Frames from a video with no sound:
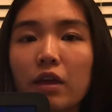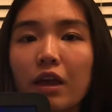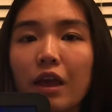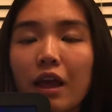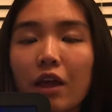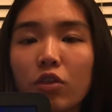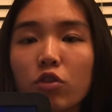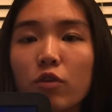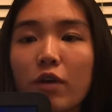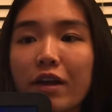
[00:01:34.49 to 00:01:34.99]

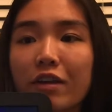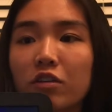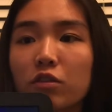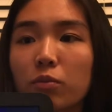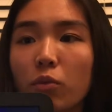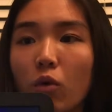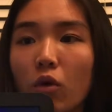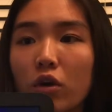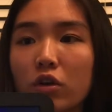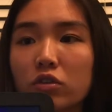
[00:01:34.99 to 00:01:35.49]
anthrax
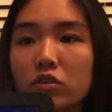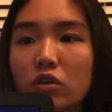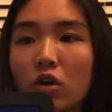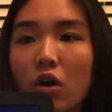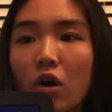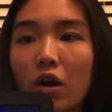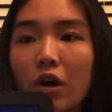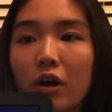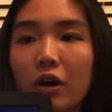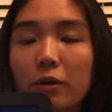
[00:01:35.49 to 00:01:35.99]
spores
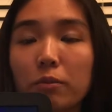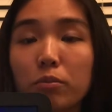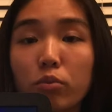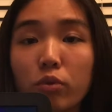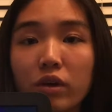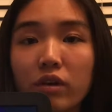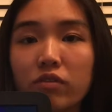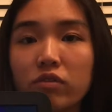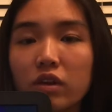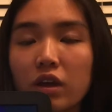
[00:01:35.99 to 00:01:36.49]
are
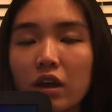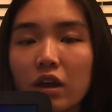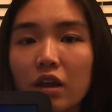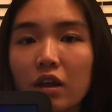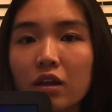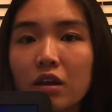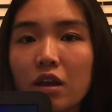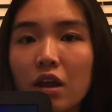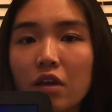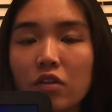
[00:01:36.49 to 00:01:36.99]
breathed
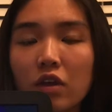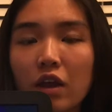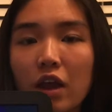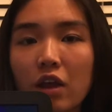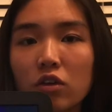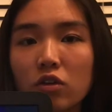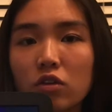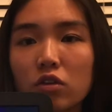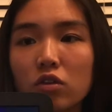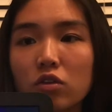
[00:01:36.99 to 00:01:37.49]
in and they
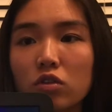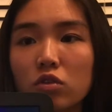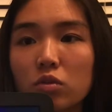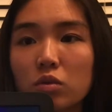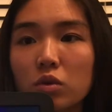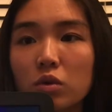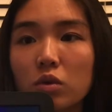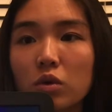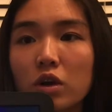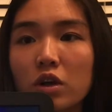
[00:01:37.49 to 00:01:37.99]
enter
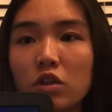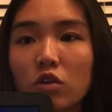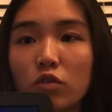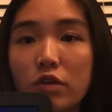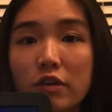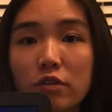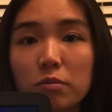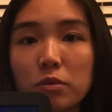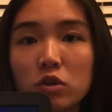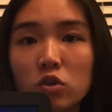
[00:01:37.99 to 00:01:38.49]
through the
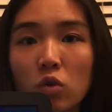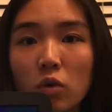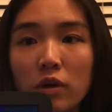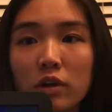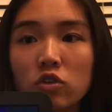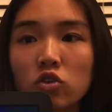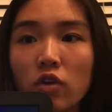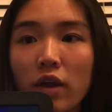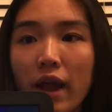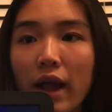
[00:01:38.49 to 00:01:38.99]

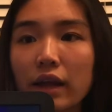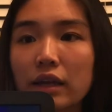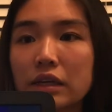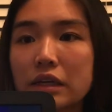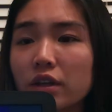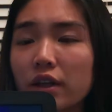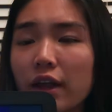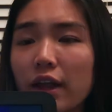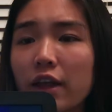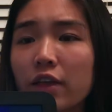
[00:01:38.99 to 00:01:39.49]
respiratory tract.
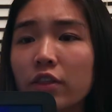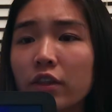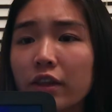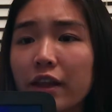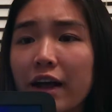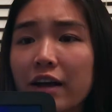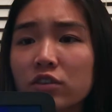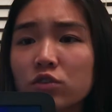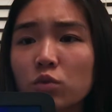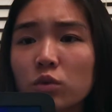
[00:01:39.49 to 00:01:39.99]
And the
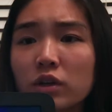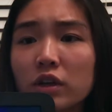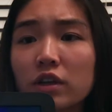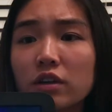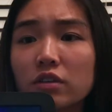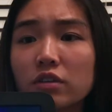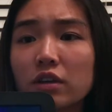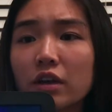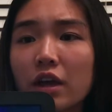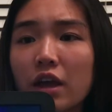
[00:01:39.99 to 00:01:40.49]
last one
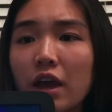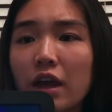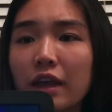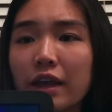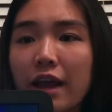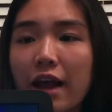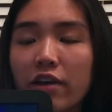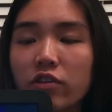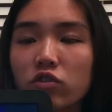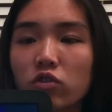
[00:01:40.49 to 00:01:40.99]
is
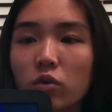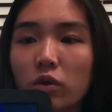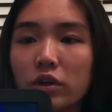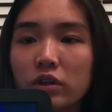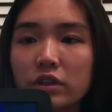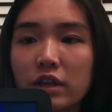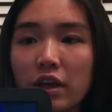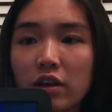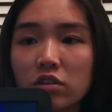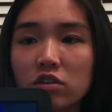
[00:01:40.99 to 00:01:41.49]

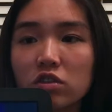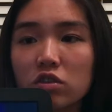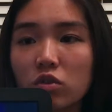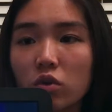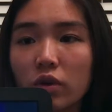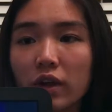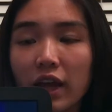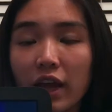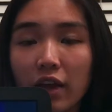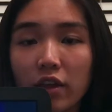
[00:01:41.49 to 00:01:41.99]

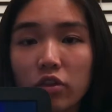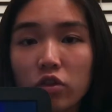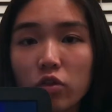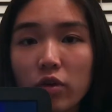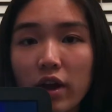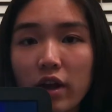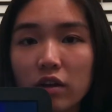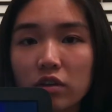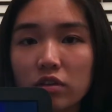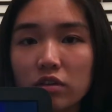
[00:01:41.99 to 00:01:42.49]
gastrointestinal
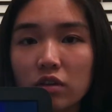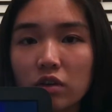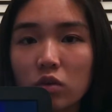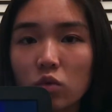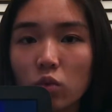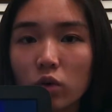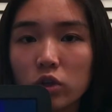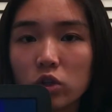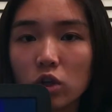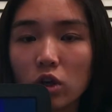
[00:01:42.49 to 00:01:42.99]
anthrax,
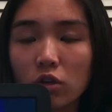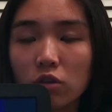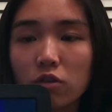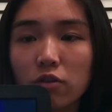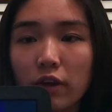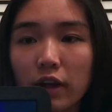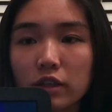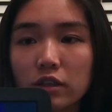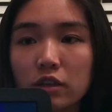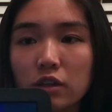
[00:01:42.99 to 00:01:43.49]
in which
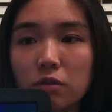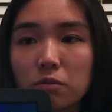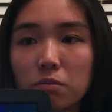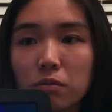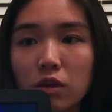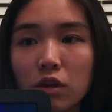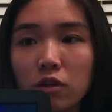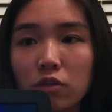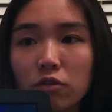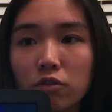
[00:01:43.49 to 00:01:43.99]
infected
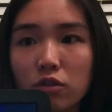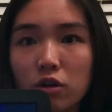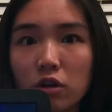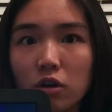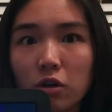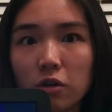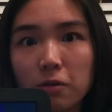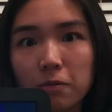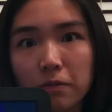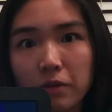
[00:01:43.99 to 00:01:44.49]
meat
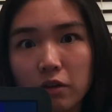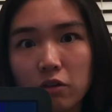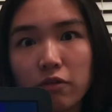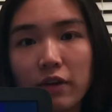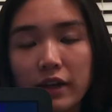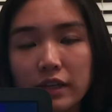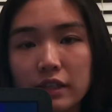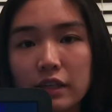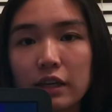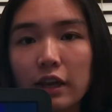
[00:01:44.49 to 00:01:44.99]
from
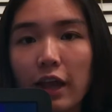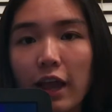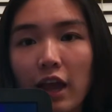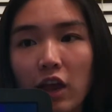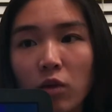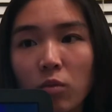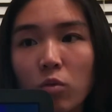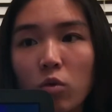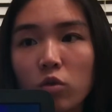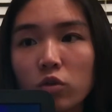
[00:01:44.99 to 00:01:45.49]
infected
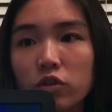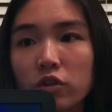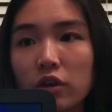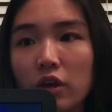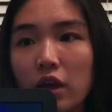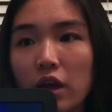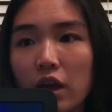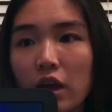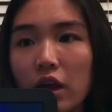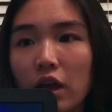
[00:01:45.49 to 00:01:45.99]
animals
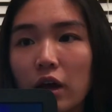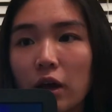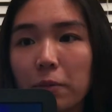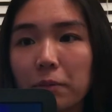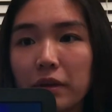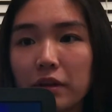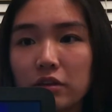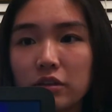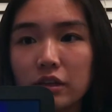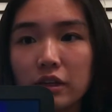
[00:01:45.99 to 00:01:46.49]

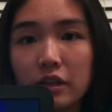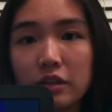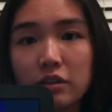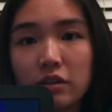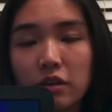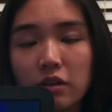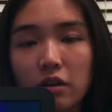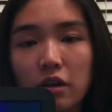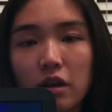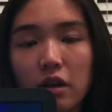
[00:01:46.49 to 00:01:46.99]
is
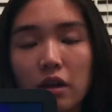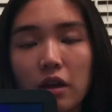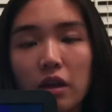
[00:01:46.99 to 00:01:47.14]
eaten.